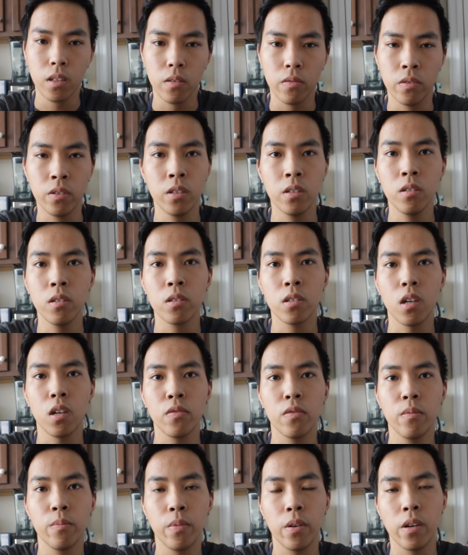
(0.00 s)
Vanilla is
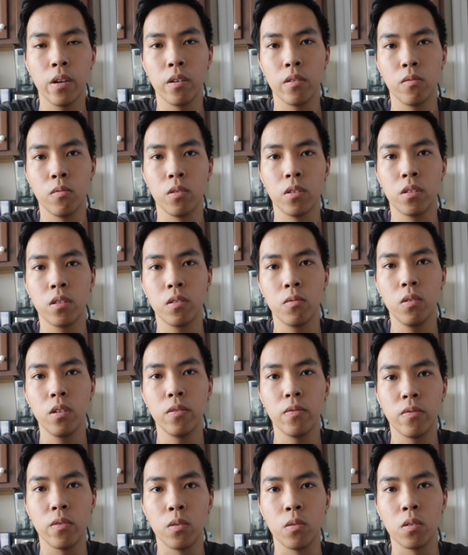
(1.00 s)
often paired with sweet
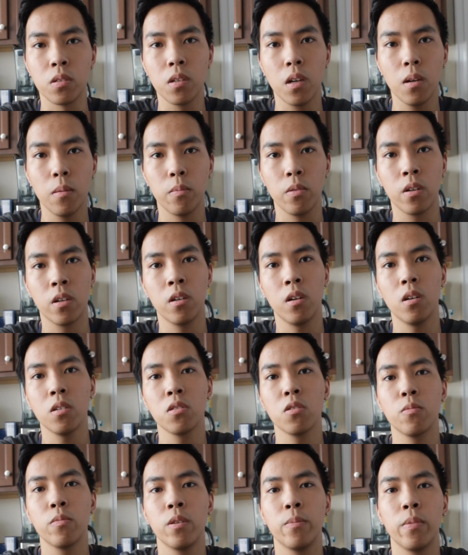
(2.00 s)
foods, but can
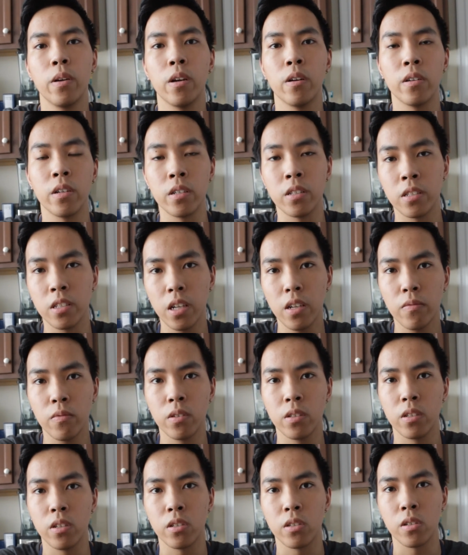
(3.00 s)
also be paired in savory
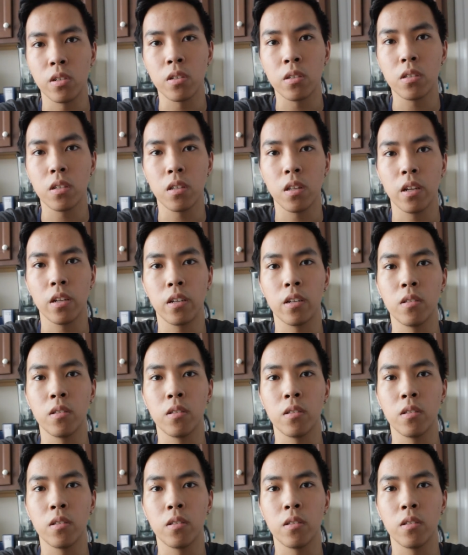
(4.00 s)
dishes, like